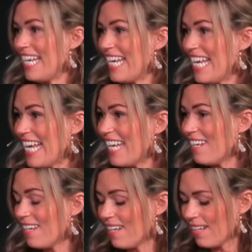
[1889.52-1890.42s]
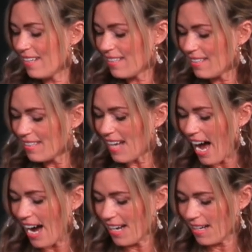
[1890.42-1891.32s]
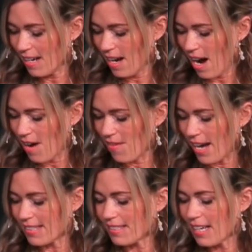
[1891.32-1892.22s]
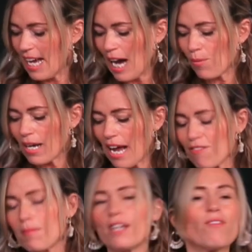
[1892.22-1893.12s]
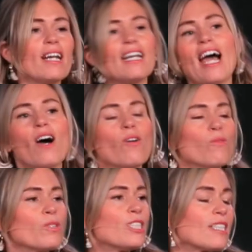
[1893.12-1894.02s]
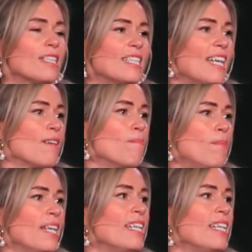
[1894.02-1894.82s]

Inside of us. I want everybody right now, we're just going to take a big